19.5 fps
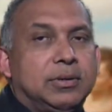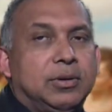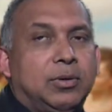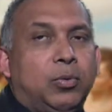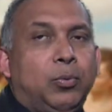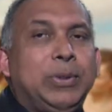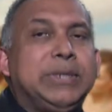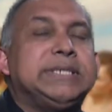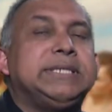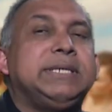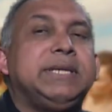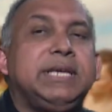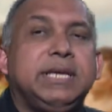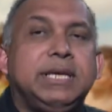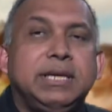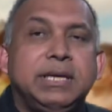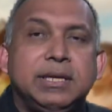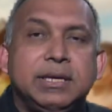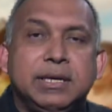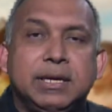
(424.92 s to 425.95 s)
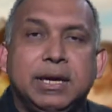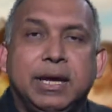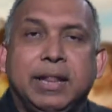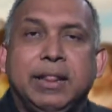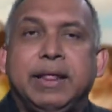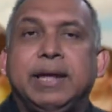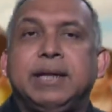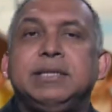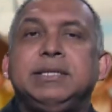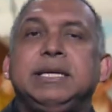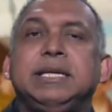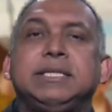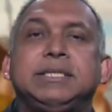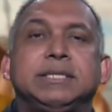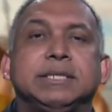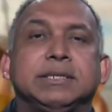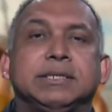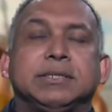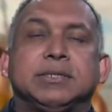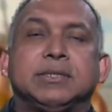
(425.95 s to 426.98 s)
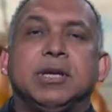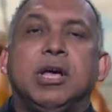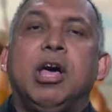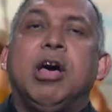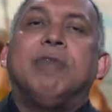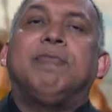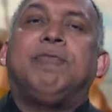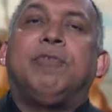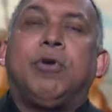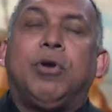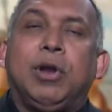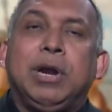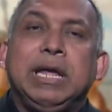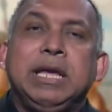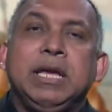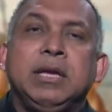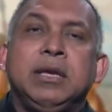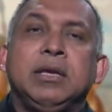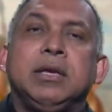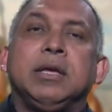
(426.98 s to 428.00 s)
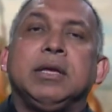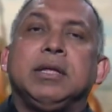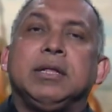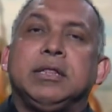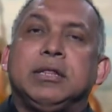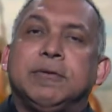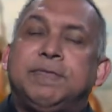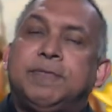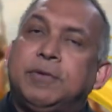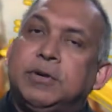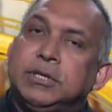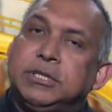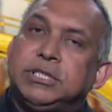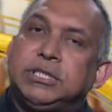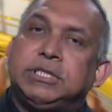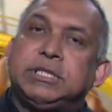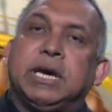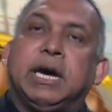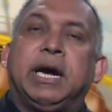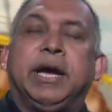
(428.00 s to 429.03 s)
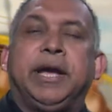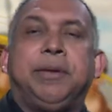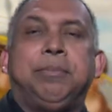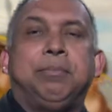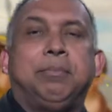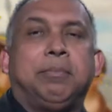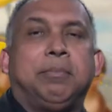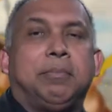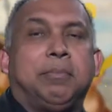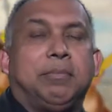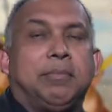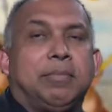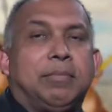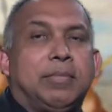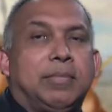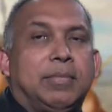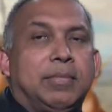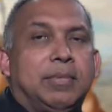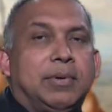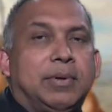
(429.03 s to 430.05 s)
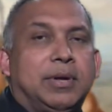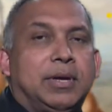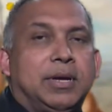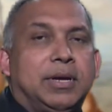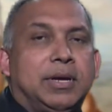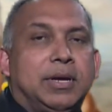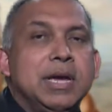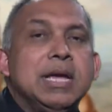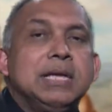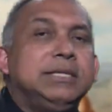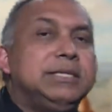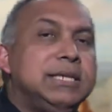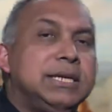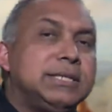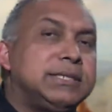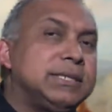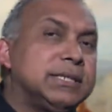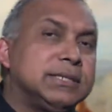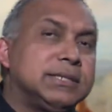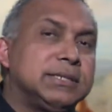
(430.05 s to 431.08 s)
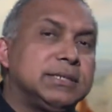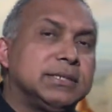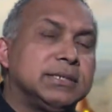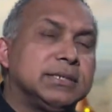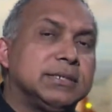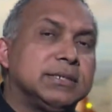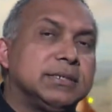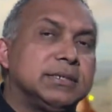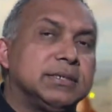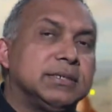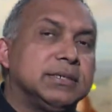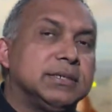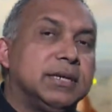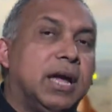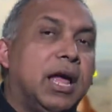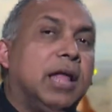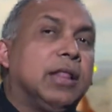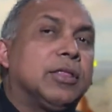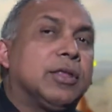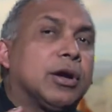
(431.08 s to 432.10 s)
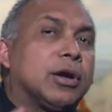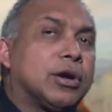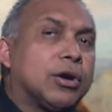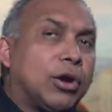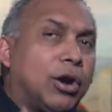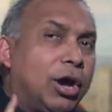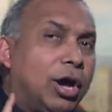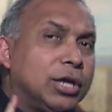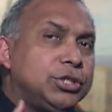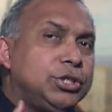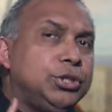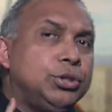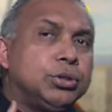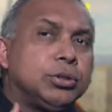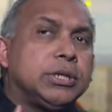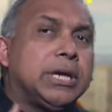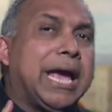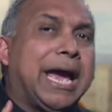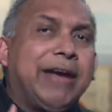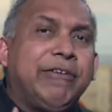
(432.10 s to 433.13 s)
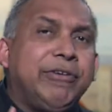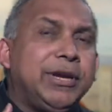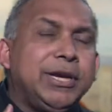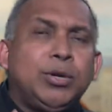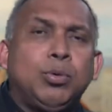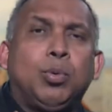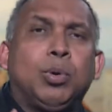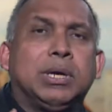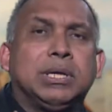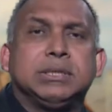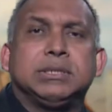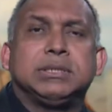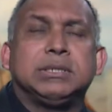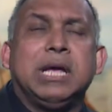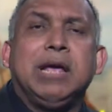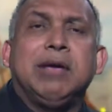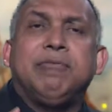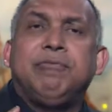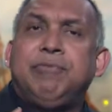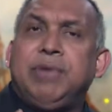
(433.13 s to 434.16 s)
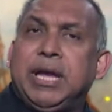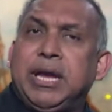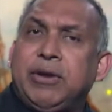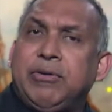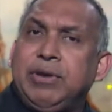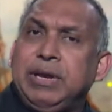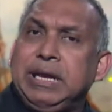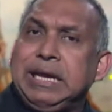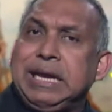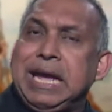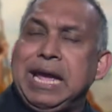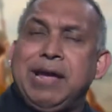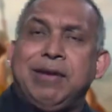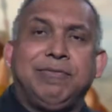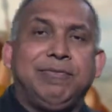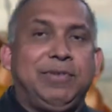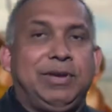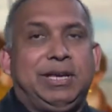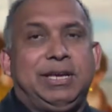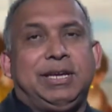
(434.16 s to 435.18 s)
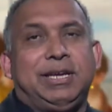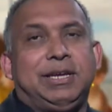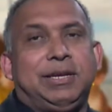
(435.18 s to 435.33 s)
We see then Jesus falling the first time. Jesus, the cross you carried was very heavy.